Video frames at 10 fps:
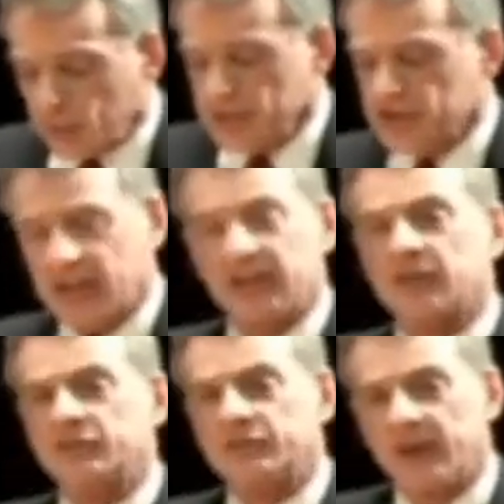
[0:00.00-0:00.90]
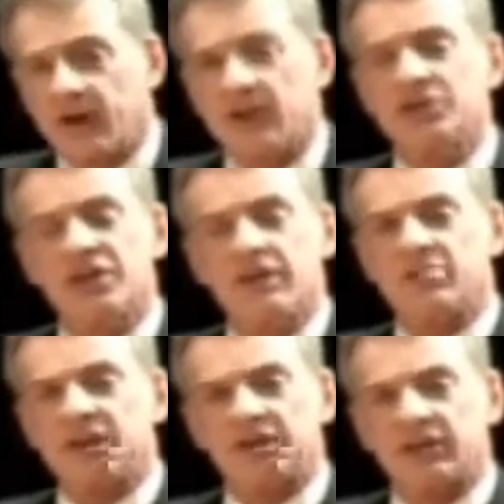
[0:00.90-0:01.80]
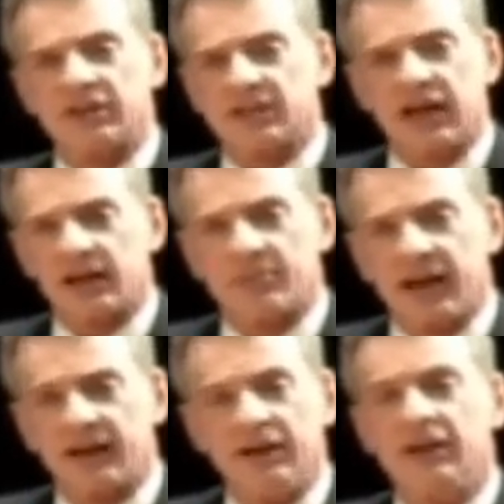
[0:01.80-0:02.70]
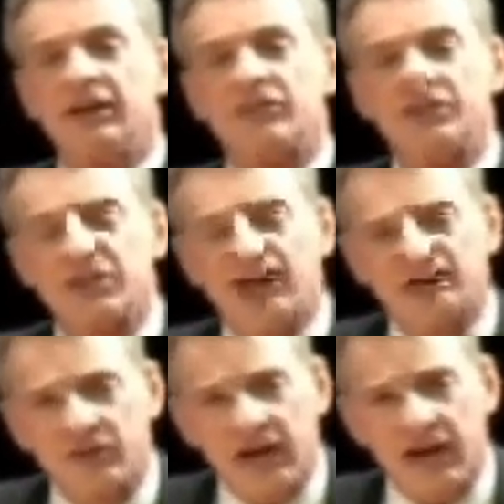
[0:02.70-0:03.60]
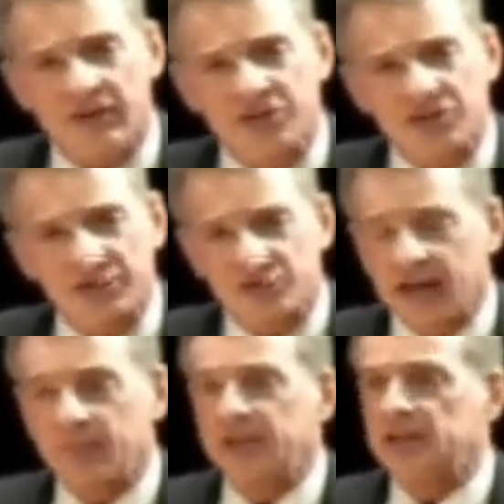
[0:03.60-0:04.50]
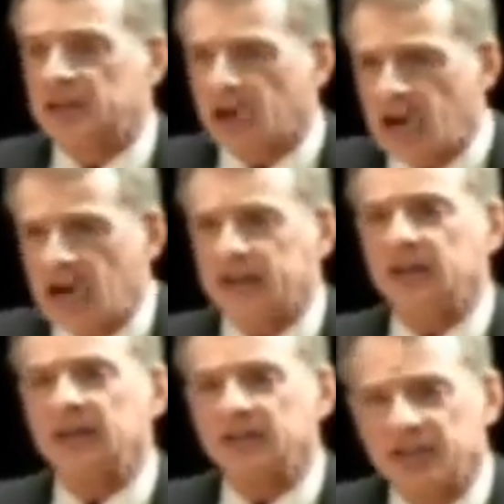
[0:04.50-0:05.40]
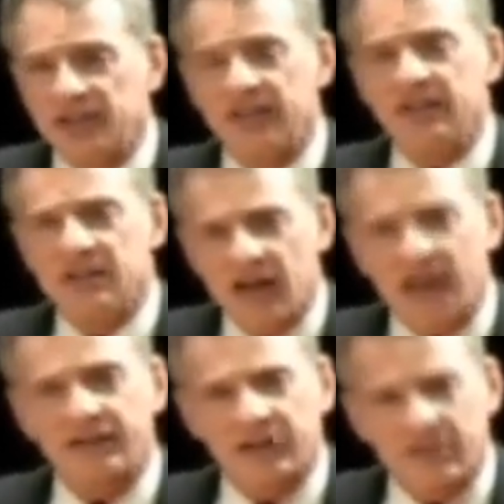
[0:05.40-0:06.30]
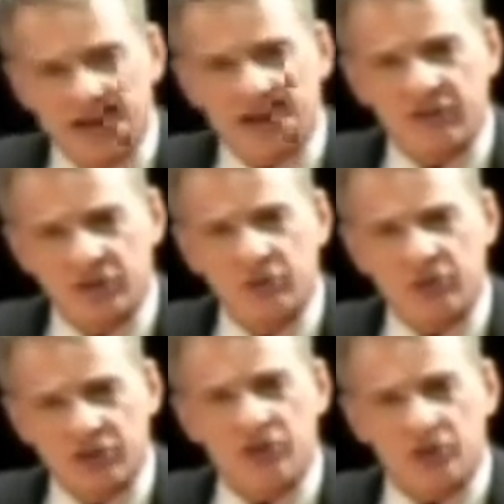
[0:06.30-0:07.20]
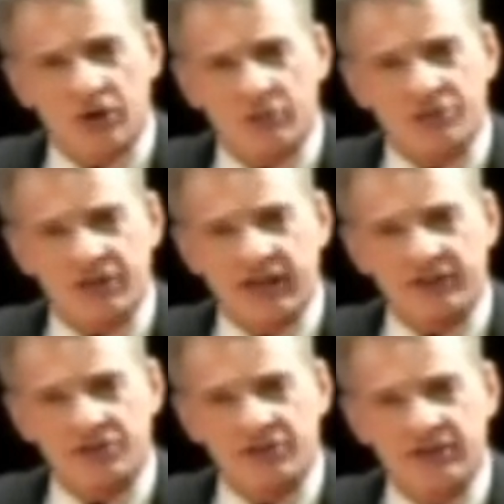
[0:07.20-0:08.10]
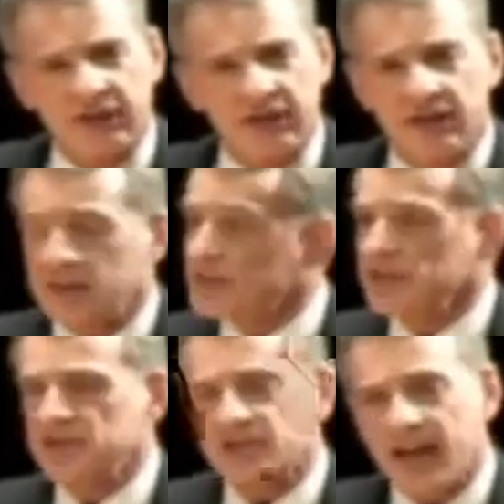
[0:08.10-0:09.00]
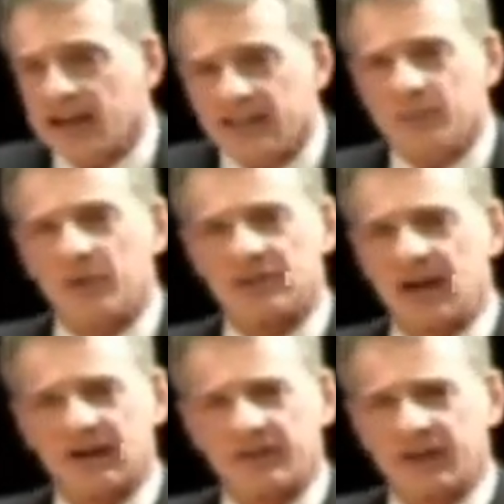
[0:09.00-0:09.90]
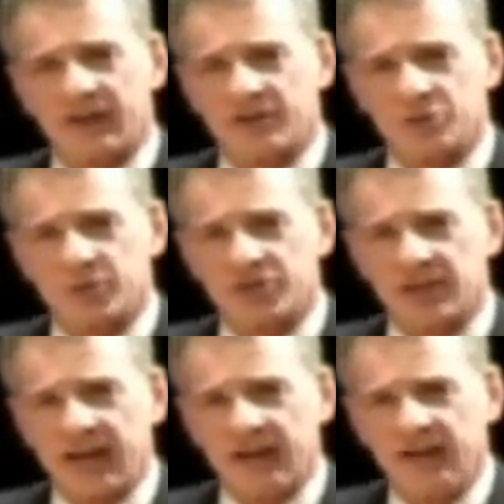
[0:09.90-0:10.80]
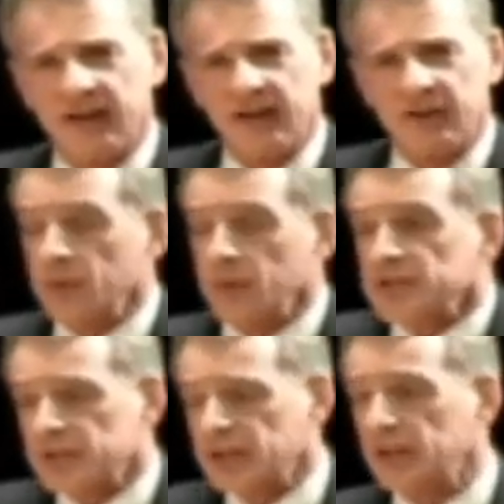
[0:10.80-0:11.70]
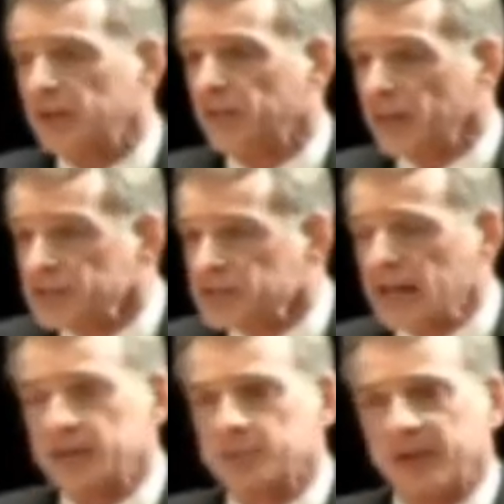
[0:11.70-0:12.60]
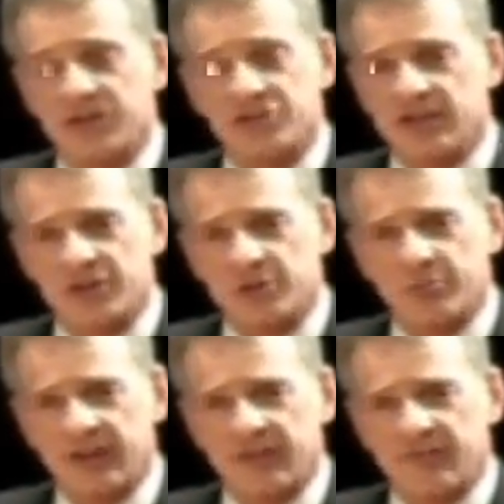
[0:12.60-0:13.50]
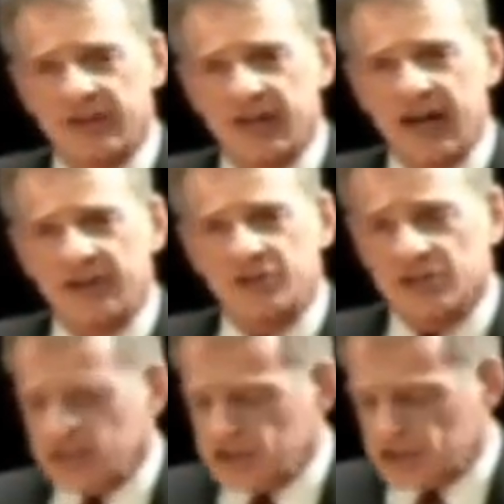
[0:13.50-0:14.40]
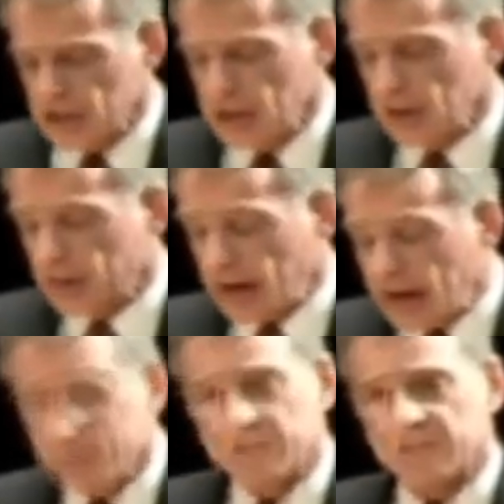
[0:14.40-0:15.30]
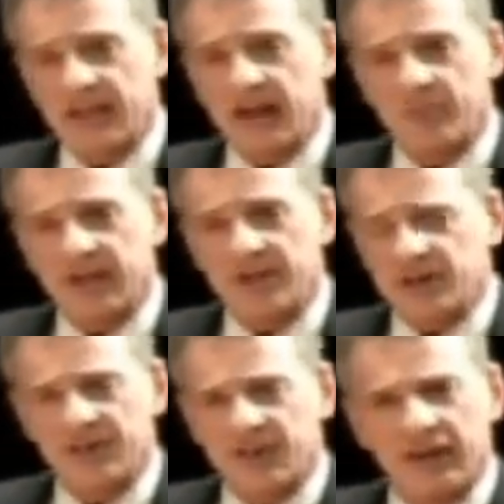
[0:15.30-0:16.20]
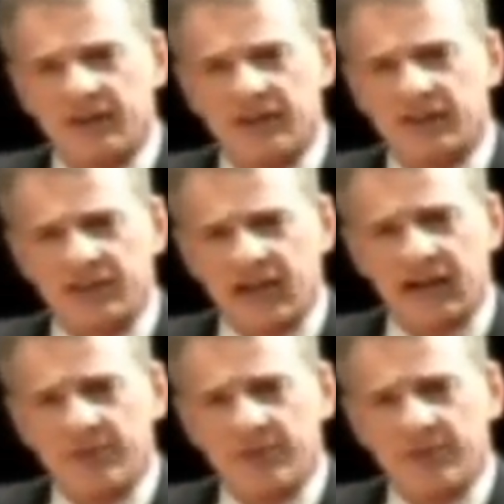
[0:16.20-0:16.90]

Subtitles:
I would say the very same thing to the Taliban that Dr. Harris says, namely, God did not command you to do those things. That's exactly what Dr. Harris would say. The reason he thinks that is because he doesn't believe that God exists, but I would say that because I think that the